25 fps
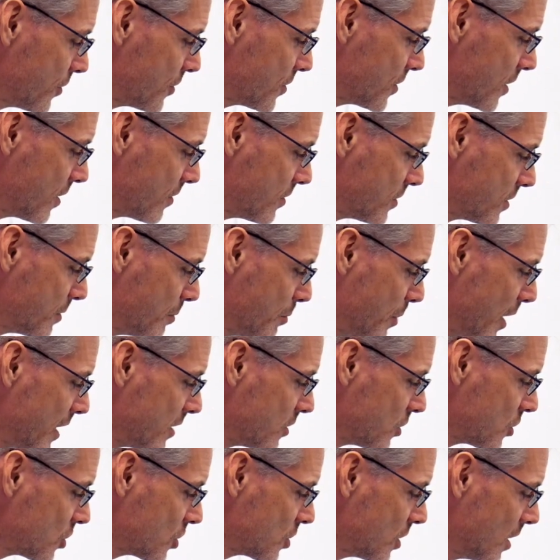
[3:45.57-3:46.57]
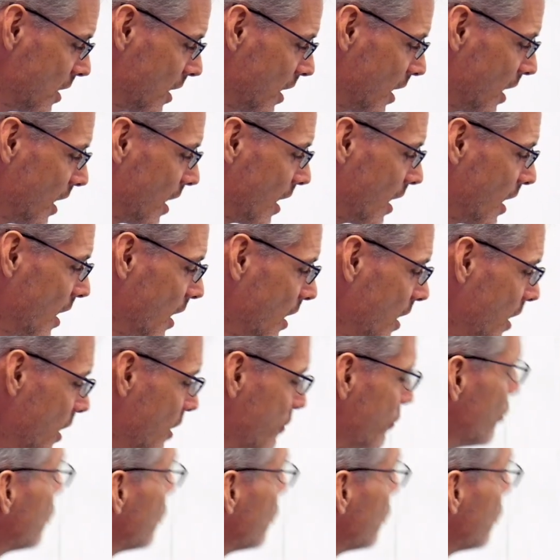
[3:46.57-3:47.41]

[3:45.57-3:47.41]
So there's a bunch of